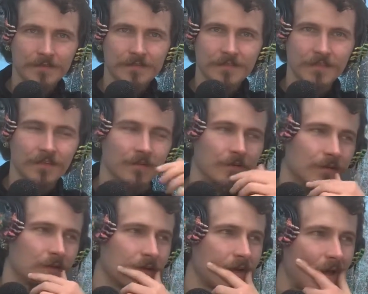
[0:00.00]
So,
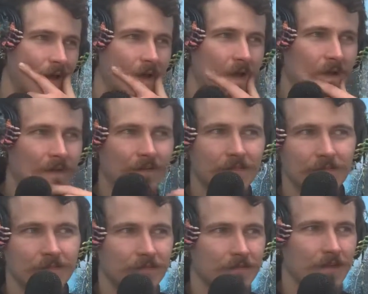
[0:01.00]

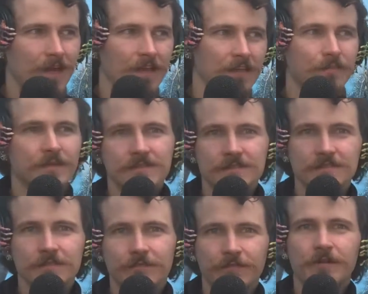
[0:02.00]

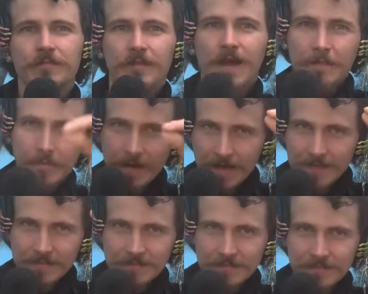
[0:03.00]
elements from my
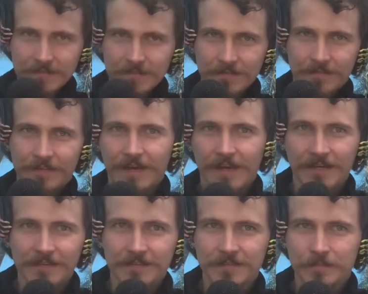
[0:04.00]
past
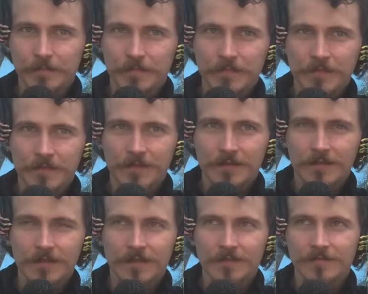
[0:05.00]
that
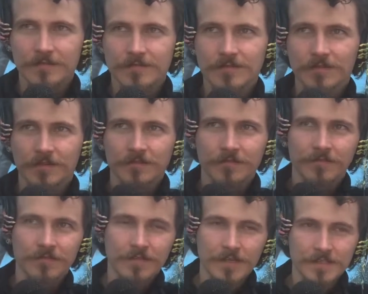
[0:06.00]
sort of
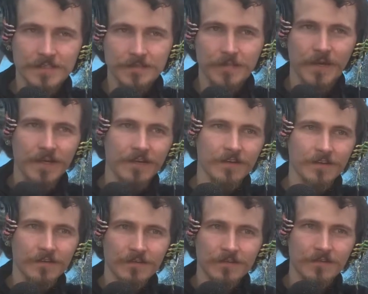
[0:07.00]

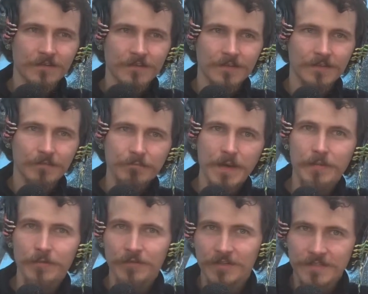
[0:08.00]
inspire
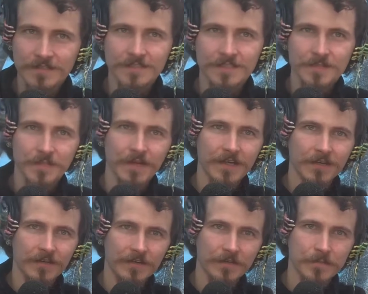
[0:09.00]
memories,
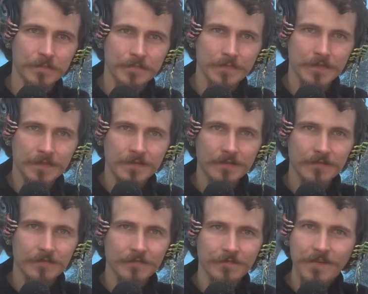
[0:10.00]
inspire
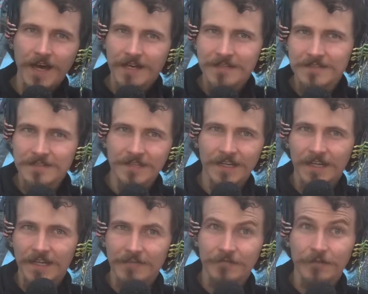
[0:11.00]
facts that
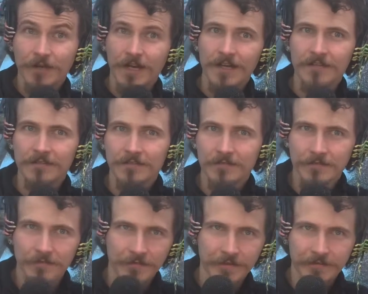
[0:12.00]
I had forgotten
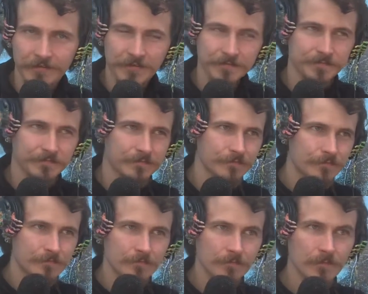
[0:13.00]
forever,
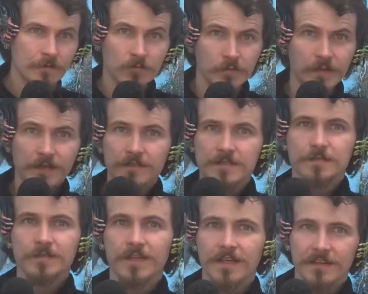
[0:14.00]
would be on
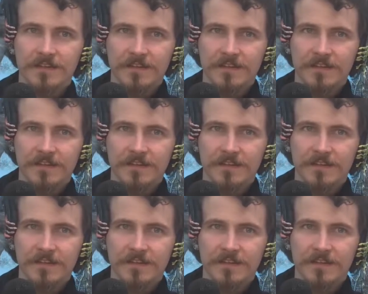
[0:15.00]
display.